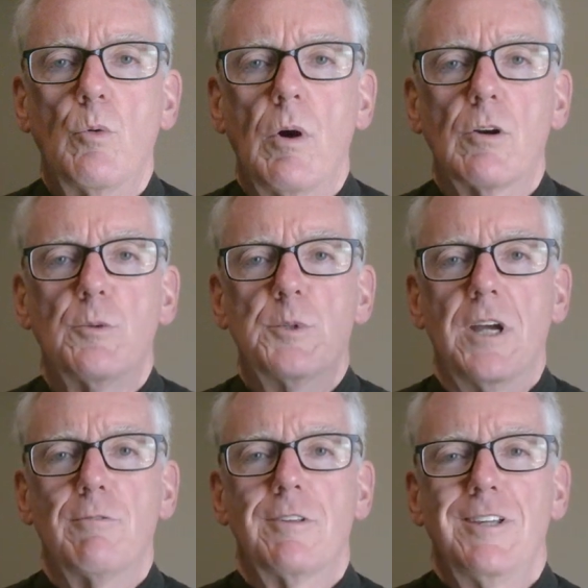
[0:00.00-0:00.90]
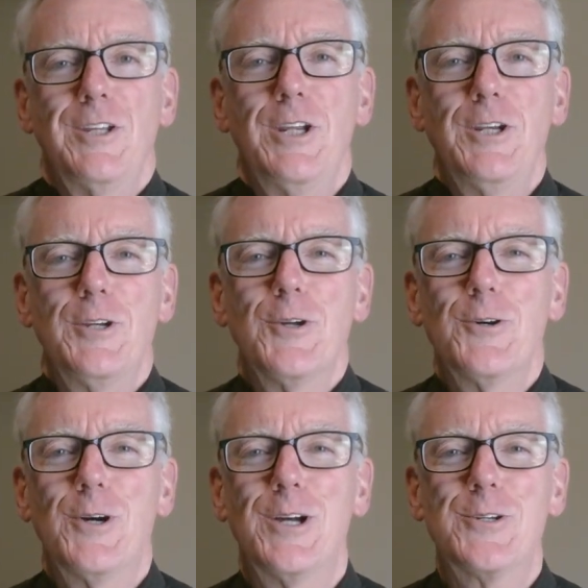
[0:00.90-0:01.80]
Well, welcome to Everything You Need to
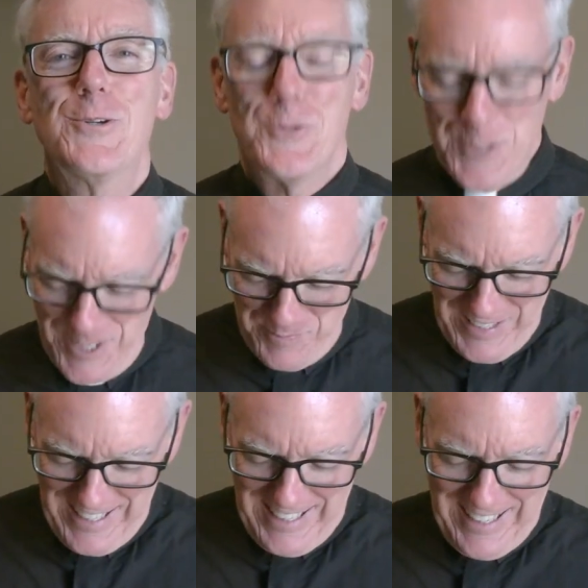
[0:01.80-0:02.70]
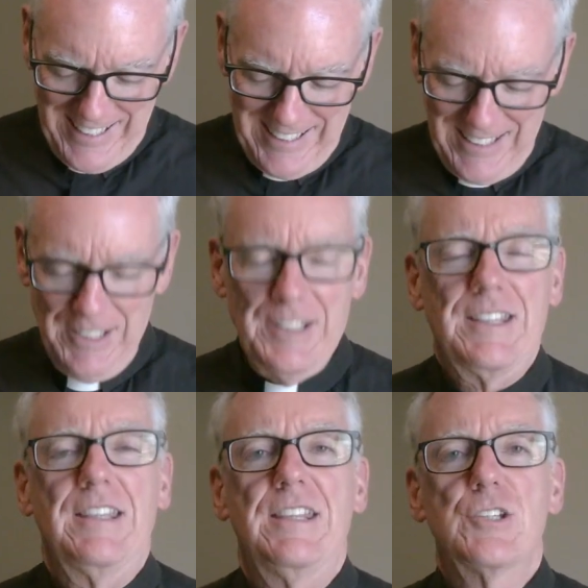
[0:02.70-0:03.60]
Know Tuesday. Uh,
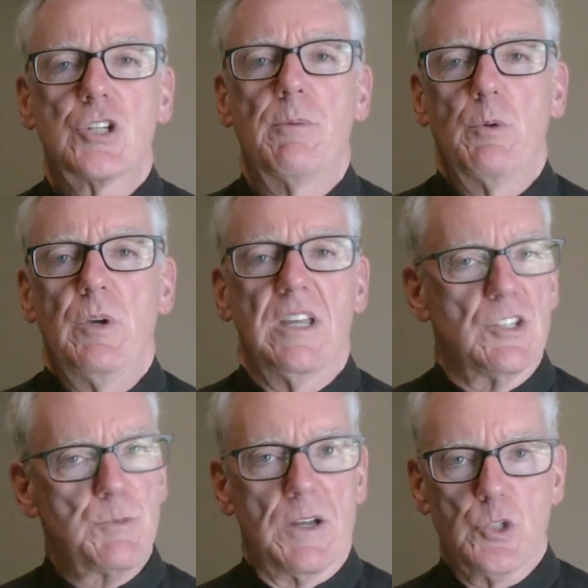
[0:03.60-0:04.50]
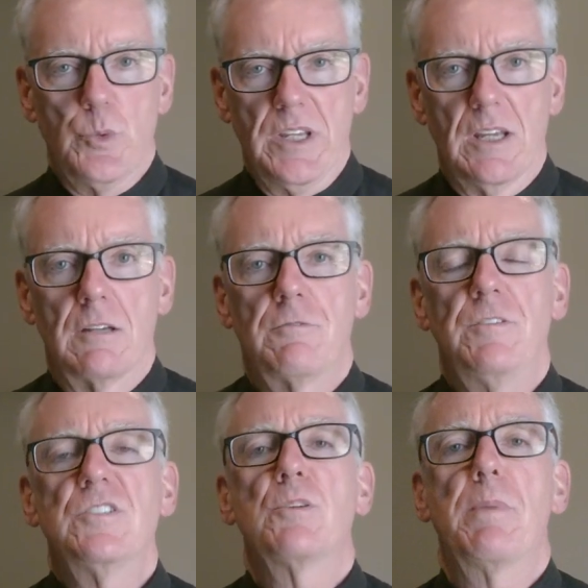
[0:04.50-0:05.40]
this coming weekend, special weekend,
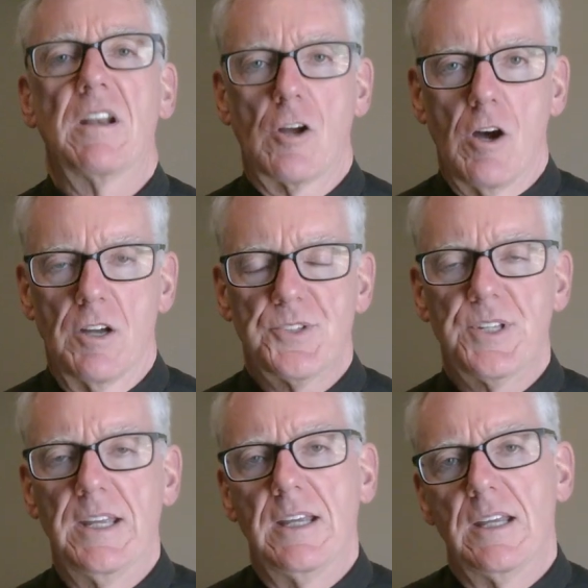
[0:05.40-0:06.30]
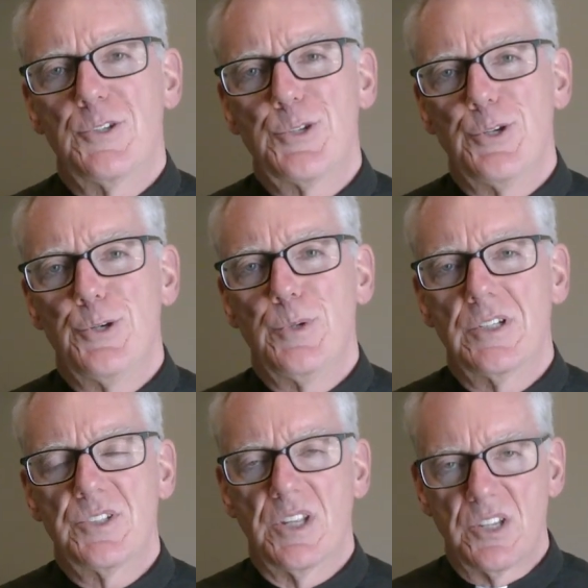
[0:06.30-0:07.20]
Feast of Pentecost. So uh,
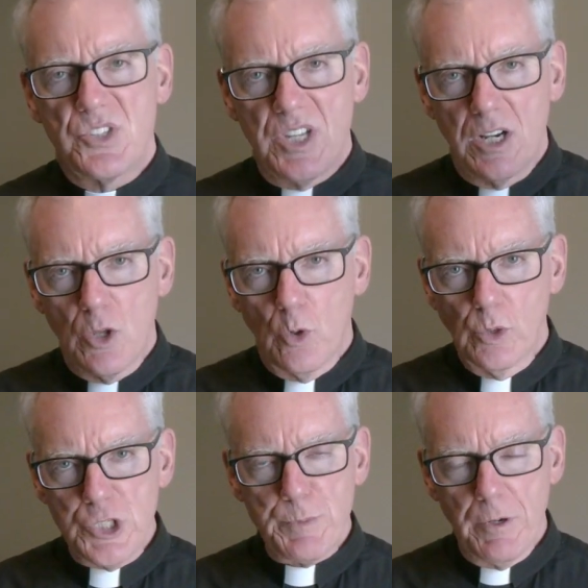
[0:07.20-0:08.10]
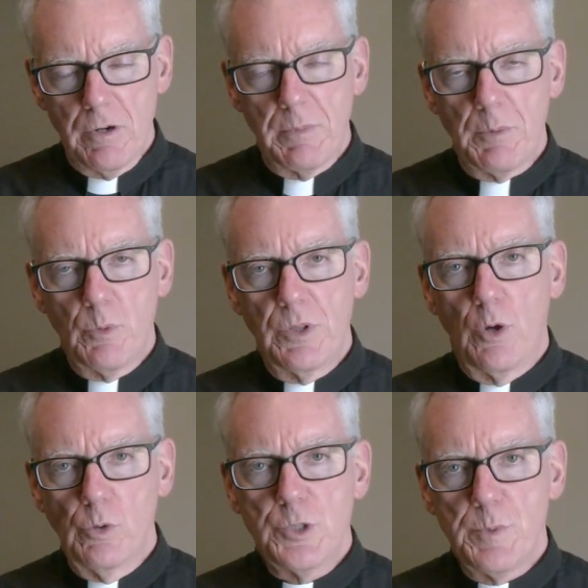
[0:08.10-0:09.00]
it's the descent of the Holy Spirit. Remember when the
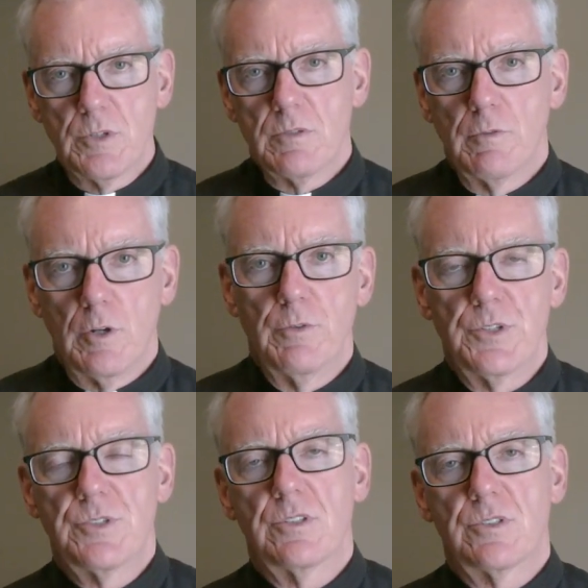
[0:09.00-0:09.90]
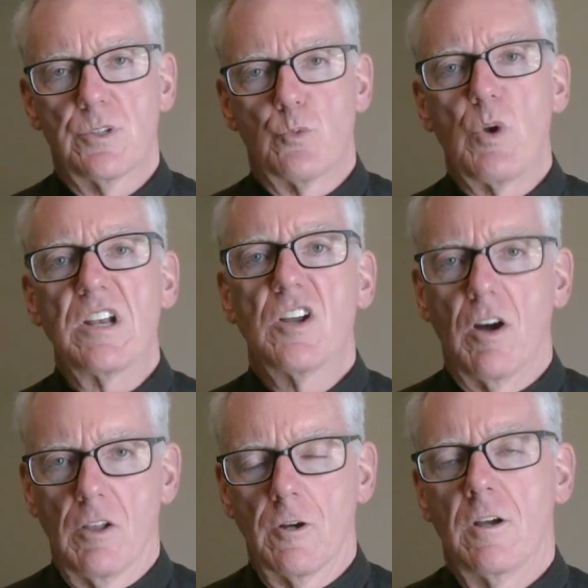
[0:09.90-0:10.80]
Holy Spirit's involved, it's, it's the red
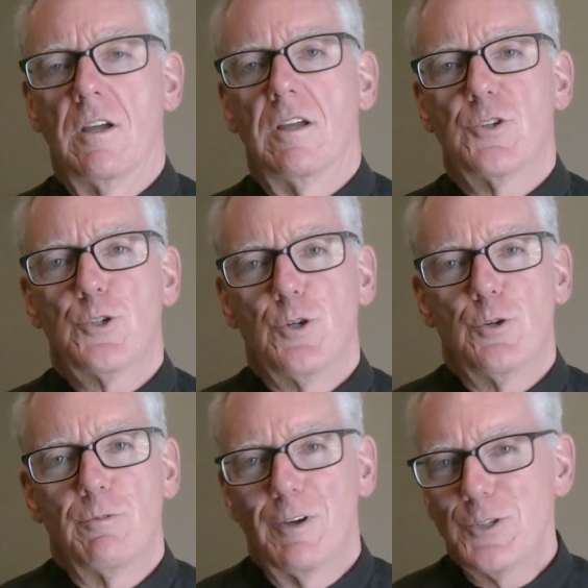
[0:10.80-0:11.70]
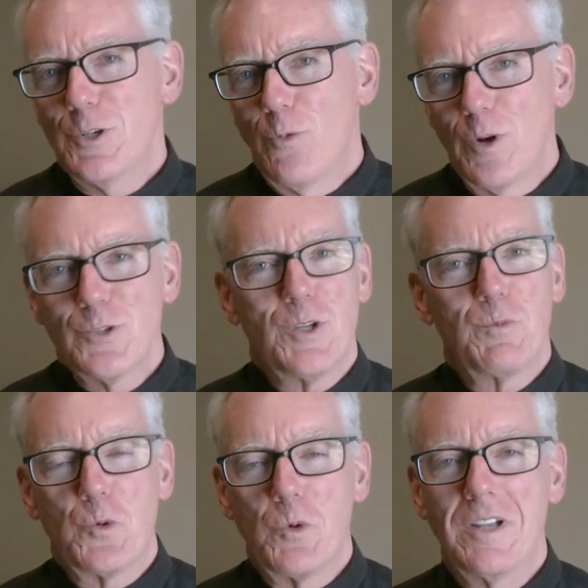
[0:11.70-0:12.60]
color. So I invite you to wear
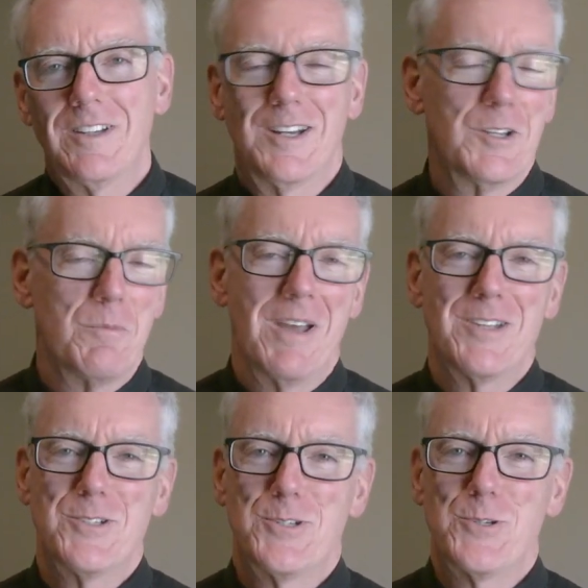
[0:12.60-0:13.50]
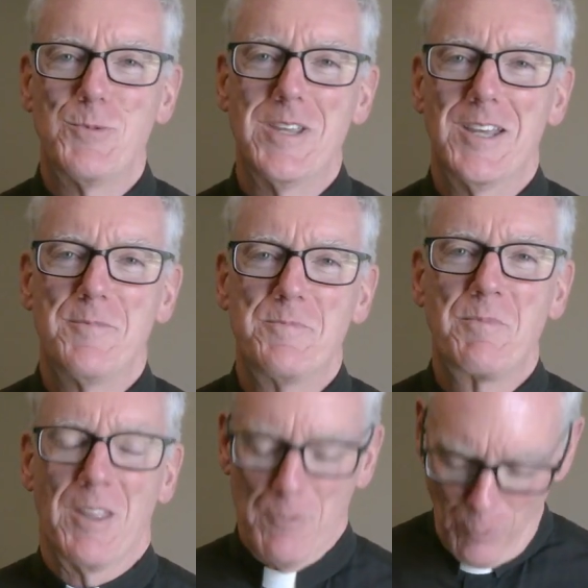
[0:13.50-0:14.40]
something red to any of the Masses this weekend
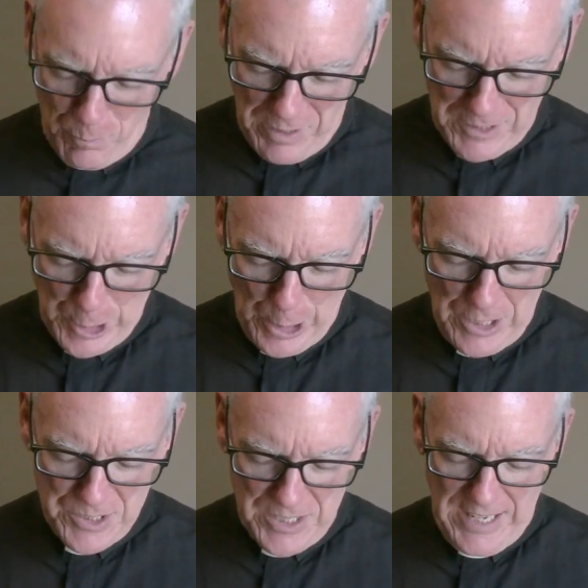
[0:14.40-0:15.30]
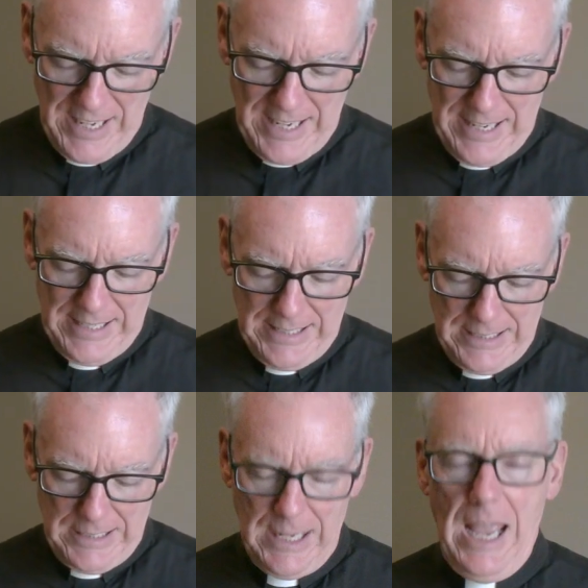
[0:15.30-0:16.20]
for Pentecost.
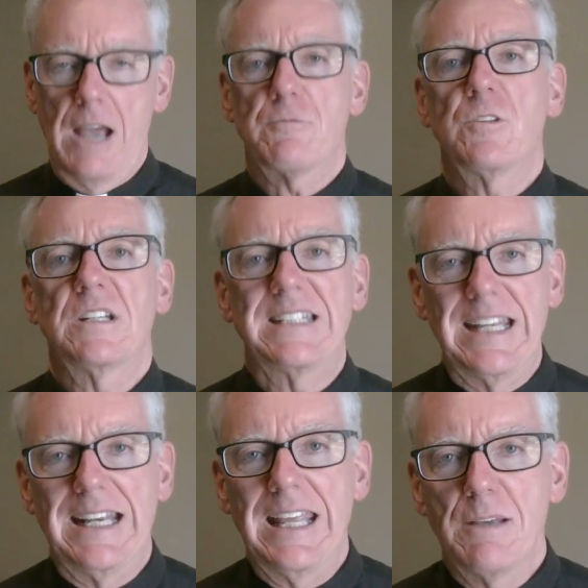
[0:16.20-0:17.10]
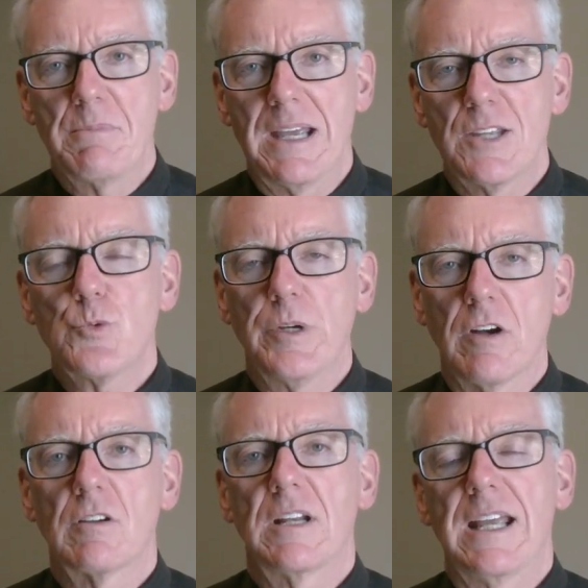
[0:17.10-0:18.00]
Uh, after the 10 a.m. Mass, we
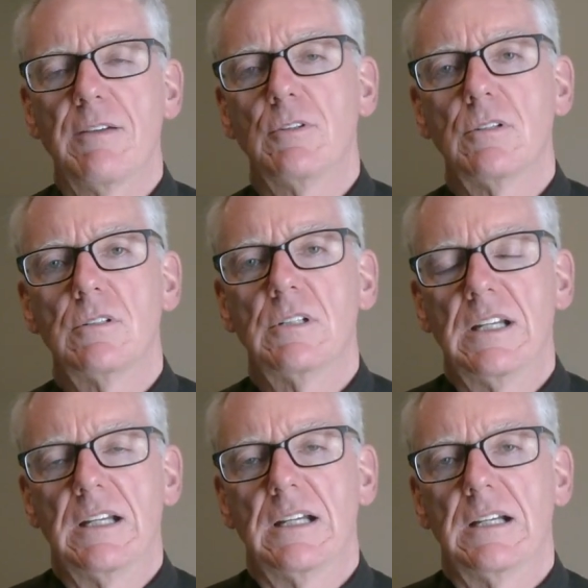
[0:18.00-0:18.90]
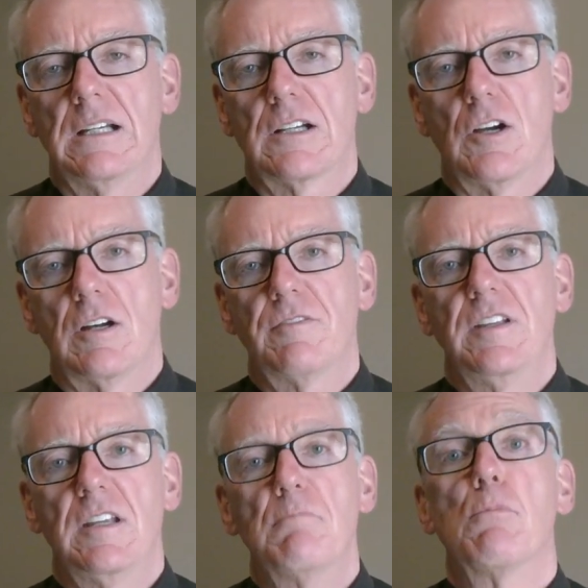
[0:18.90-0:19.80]
are going to have a little uh,
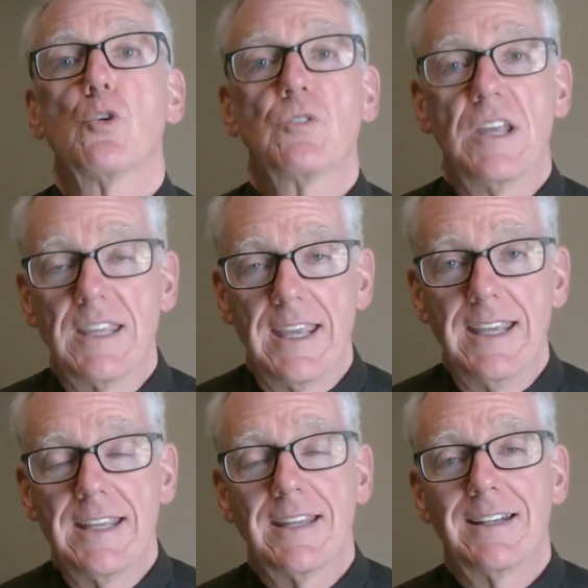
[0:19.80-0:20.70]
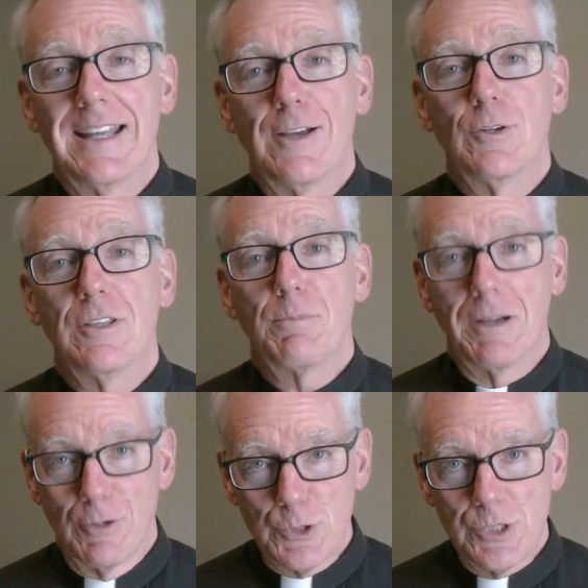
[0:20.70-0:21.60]
coffee and birthday cake down in the
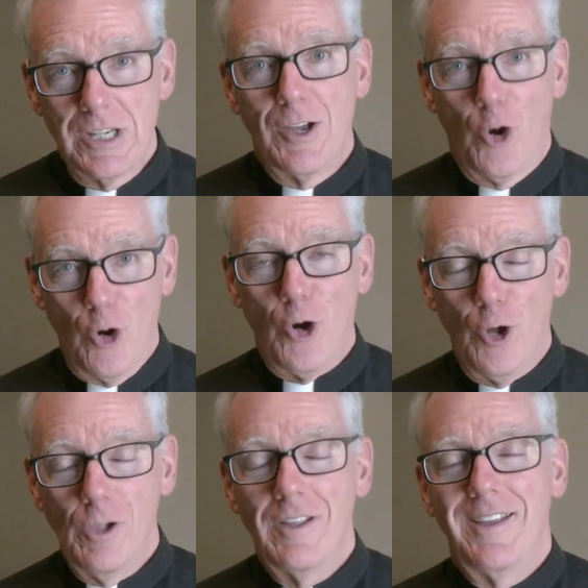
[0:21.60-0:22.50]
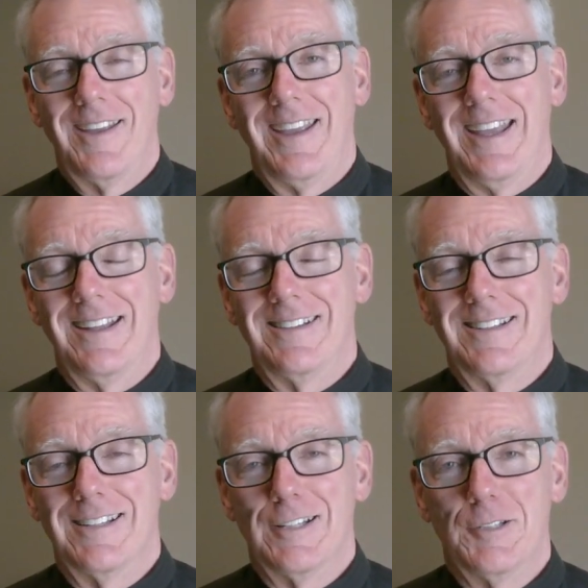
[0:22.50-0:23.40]
parish hall. And
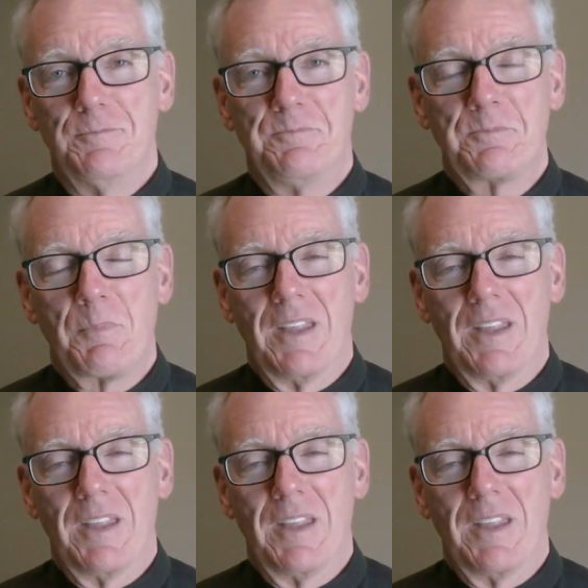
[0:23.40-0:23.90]
um,